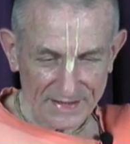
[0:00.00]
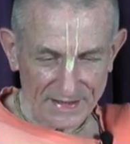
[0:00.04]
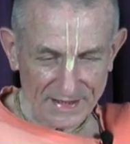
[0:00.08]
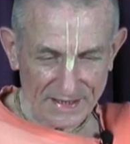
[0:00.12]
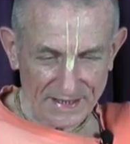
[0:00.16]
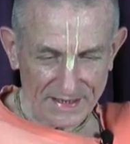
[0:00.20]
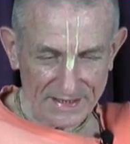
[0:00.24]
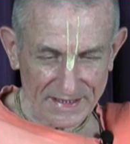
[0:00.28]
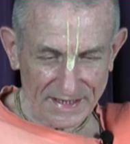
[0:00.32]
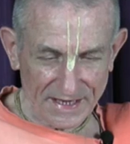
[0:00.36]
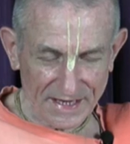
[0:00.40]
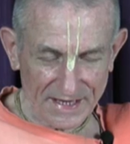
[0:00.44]

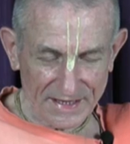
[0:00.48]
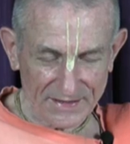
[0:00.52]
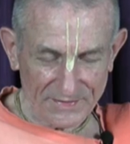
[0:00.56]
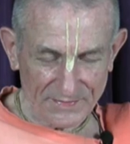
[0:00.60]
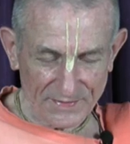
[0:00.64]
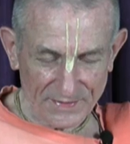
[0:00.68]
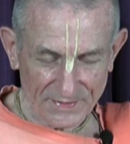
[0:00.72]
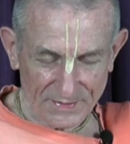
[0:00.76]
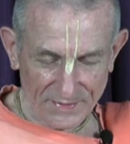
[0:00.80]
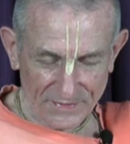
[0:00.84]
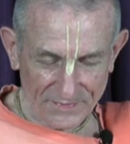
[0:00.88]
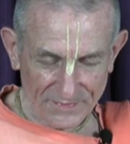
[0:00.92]
At death
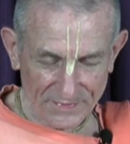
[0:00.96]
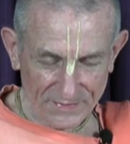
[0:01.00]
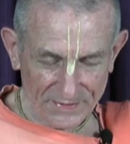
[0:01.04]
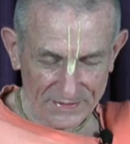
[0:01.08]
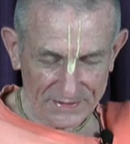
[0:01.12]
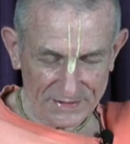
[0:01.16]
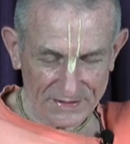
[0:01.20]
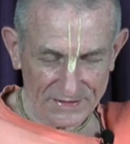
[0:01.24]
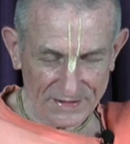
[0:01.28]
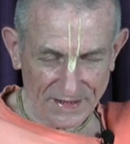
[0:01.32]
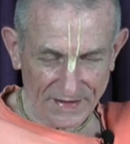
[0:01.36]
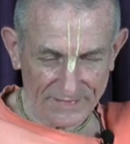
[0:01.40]
we were
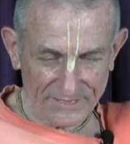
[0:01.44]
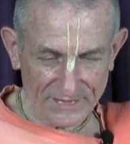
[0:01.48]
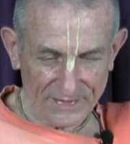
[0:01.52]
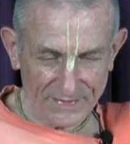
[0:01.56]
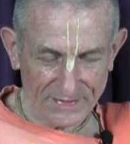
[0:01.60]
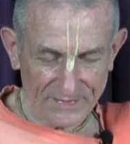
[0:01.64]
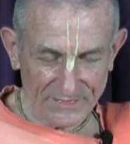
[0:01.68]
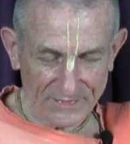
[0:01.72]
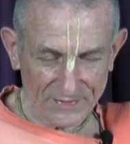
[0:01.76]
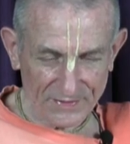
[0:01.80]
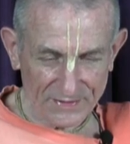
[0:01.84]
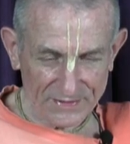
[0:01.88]
have to
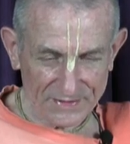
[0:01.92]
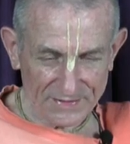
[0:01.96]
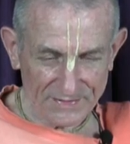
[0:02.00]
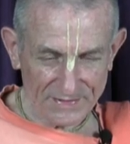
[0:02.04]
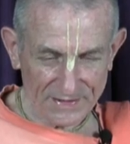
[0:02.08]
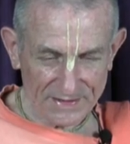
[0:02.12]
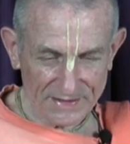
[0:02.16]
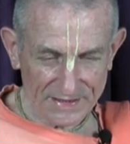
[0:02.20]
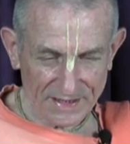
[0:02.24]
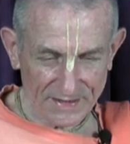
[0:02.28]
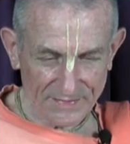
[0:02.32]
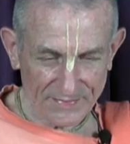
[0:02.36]
be
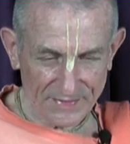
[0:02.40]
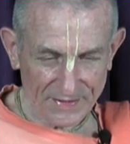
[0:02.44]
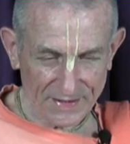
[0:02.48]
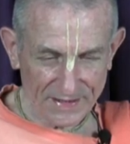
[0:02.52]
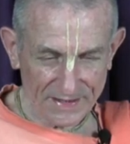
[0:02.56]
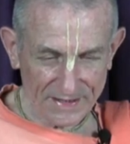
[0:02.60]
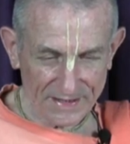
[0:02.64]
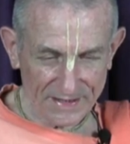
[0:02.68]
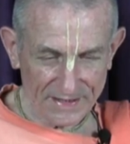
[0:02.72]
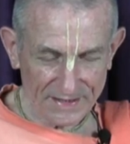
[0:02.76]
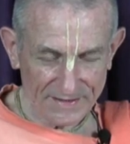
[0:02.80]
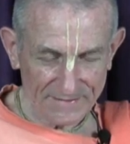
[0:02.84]
forcibly
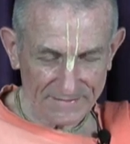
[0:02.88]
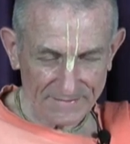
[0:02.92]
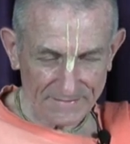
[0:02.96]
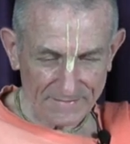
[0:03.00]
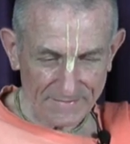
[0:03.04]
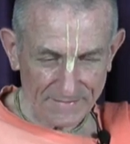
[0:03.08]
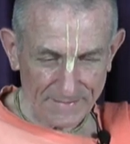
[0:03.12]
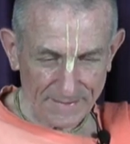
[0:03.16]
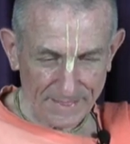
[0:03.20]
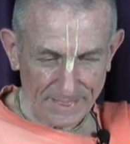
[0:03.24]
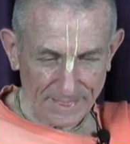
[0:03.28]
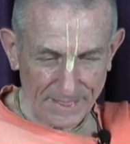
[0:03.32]
separated.
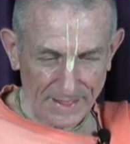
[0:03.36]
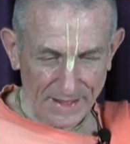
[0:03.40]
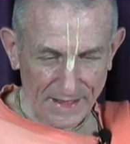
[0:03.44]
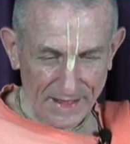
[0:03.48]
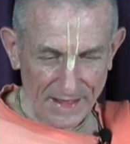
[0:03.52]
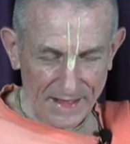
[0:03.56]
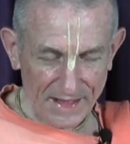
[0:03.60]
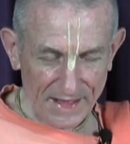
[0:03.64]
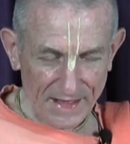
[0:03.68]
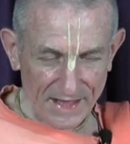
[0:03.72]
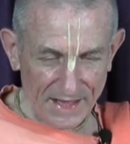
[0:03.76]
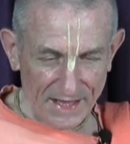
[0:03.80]

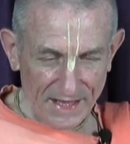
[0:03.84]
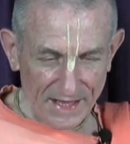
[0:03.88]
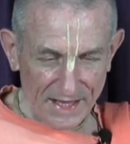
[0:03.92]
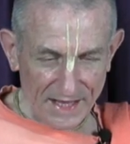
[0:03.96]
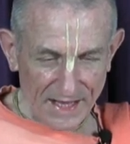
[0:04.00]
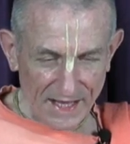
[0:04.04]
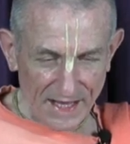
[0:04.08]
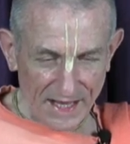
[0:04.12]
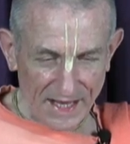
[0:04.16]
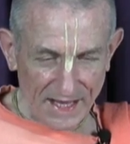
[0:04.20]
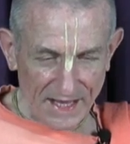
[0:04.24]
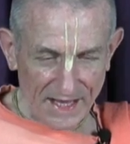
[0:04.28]

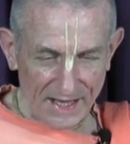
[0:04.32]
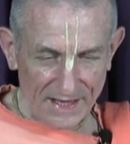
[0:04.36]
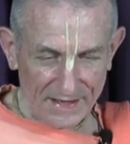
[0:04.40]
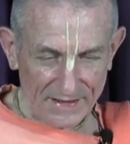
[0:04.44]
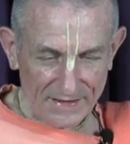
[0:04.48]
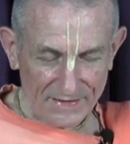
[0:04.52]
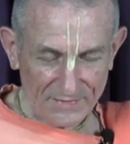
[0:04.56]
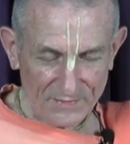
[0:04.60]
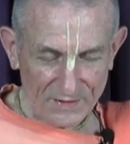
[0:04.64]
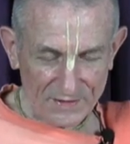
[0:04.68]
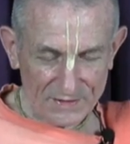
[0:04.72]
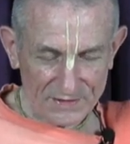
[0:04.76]

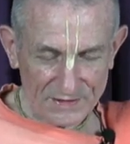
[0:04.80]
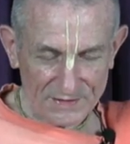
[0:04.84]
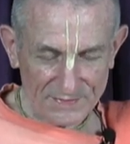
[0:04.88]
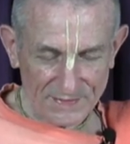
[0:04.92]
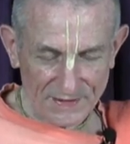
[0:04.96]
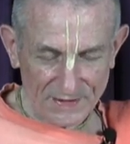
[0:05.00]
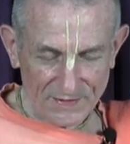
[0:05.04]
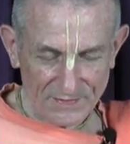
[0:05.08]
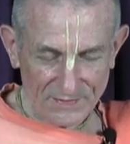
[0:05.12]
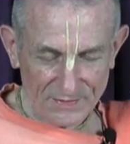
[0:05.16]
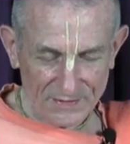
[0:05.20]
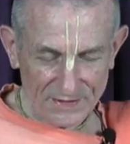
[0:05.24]
Not to
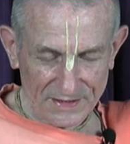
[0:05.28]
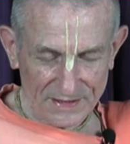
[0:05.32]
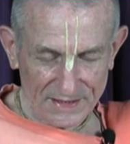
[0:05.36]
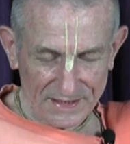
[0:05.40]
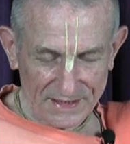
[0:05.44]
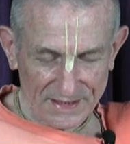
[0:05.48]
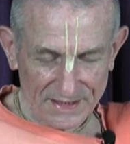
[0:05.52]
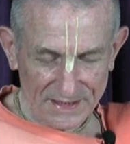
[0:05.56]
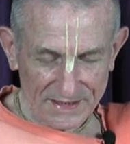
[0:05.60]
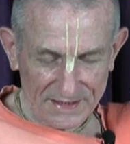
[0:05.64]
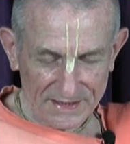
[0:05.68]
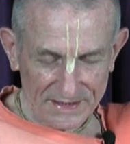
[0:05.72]
speak of all
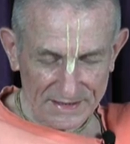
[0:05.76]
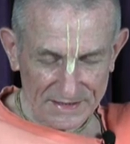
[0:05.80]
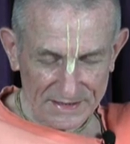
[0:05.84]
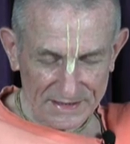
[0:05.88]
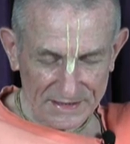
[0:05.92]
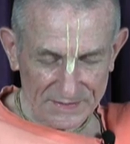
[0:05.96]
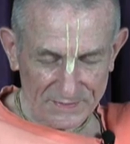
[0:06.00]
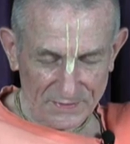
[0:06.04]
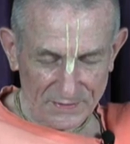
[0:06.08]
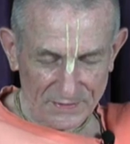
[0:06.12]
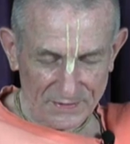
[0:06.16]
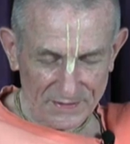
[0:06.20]
the
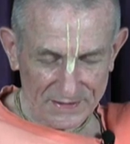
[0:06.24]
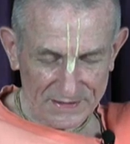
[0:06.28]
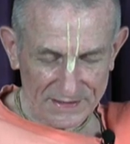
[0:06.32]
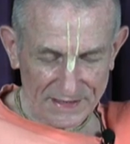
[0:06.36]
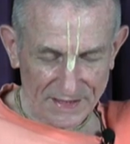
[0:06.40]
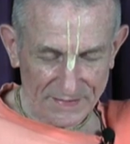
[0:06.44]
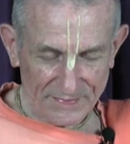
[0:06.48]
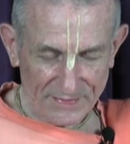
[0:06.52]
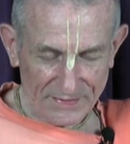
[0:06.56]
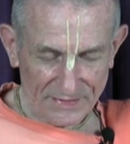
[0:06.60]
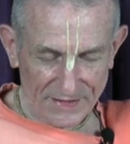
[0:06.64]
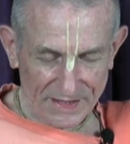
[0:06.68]
smaller
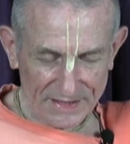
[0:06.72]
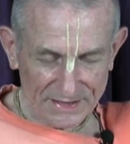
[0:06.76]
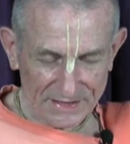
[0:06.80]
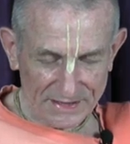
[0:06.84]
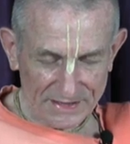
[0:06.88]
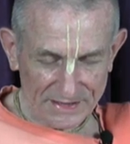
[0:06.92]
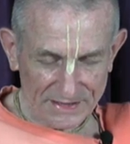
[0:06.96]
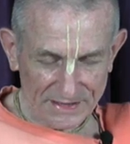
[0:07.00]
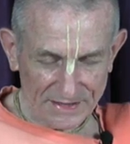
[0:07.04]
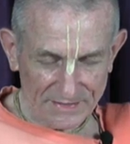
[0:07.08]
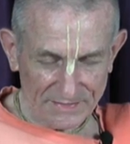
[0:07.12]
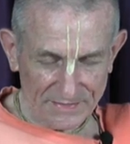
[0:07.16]

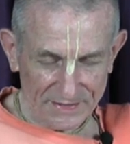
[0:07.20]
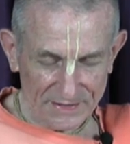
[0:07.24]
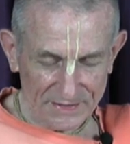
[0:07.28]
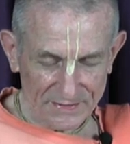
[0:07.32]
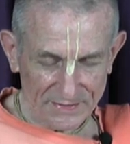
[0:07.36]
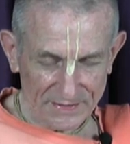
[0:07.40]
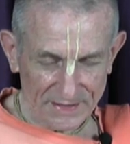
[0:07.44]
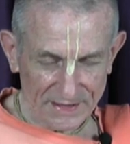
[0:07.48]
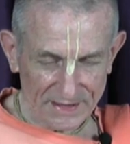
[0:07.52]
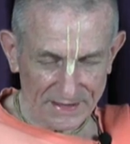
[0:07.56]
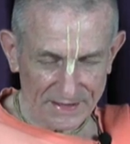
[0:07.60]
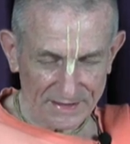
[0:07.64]
separations in
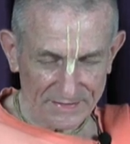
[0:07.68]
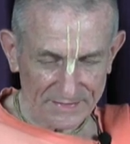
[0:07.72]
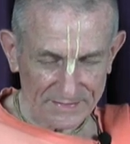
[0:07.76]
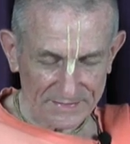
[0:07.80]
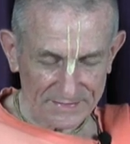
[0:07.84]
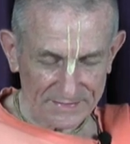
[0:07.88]
between.